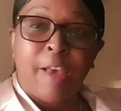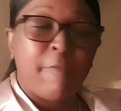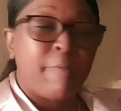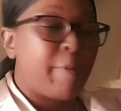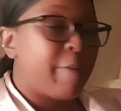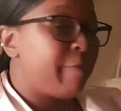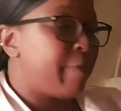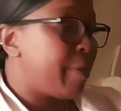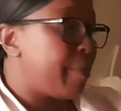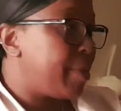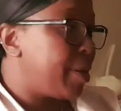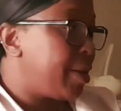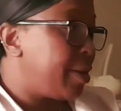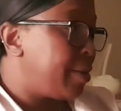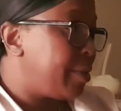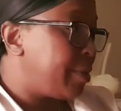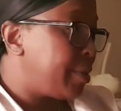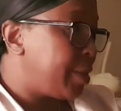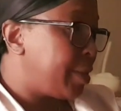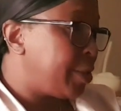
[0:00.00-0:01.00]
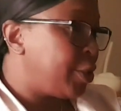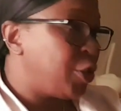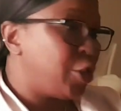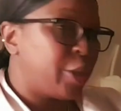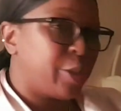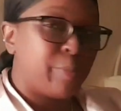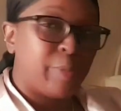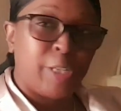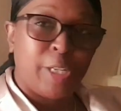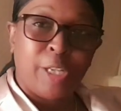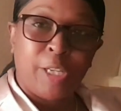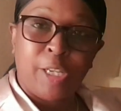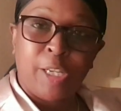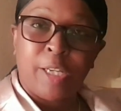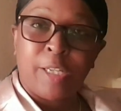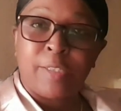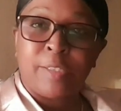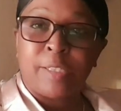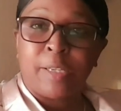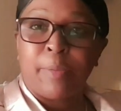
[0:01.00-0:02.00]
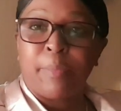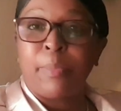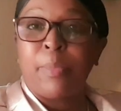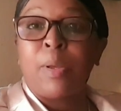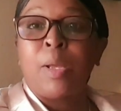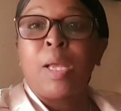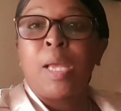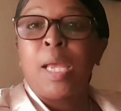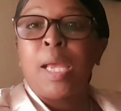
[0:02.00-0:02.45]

I have my family in Germany here, some,